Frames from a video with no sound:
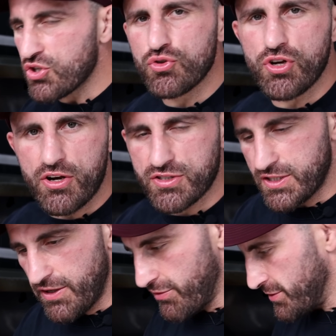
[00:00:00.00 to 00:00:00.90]
do notice
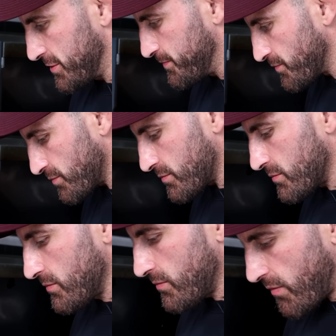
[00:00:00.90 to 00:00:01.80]
the difference.
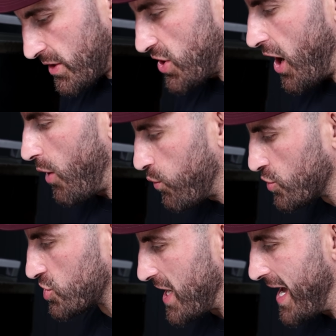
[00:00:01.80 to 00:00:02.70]
So I
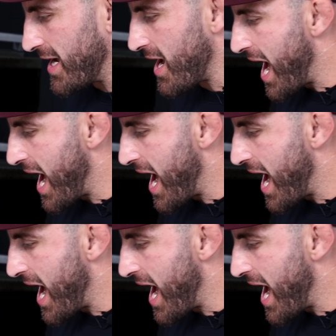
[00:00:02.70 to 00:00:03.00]
will say,